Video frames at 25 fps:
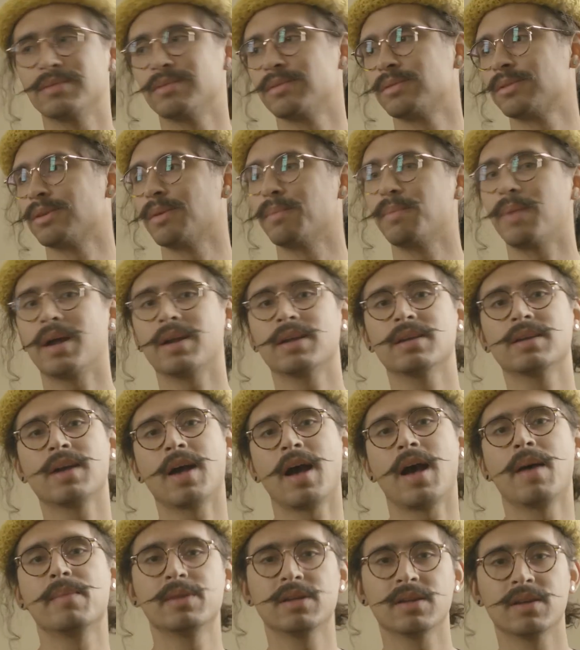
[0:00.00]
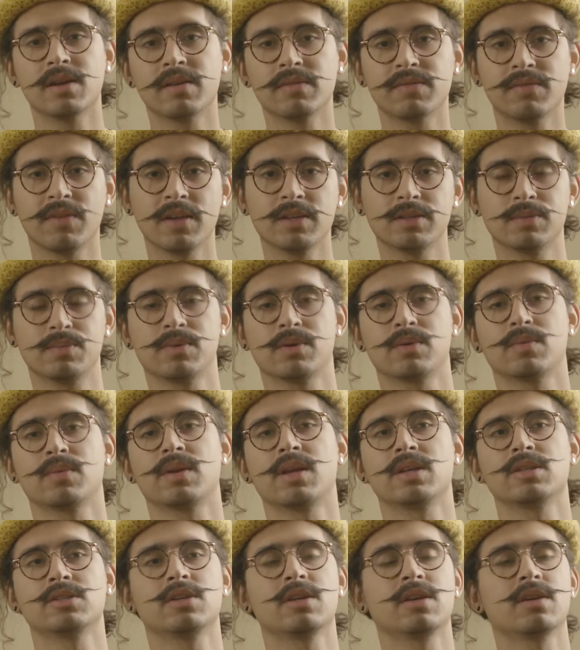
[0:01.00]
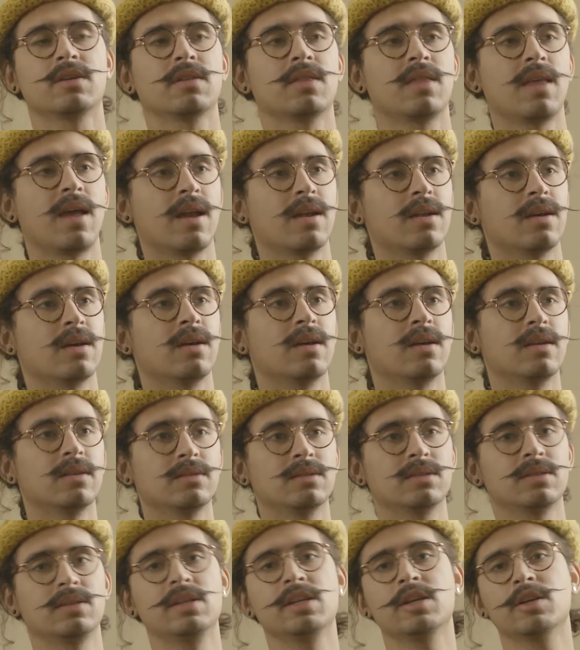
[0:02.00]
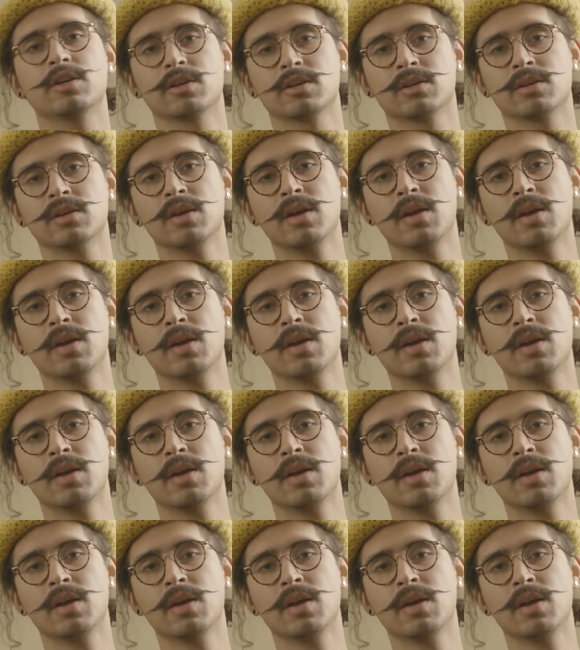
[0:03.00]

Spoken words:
Somebody commented on Facebook when I shared that sneaker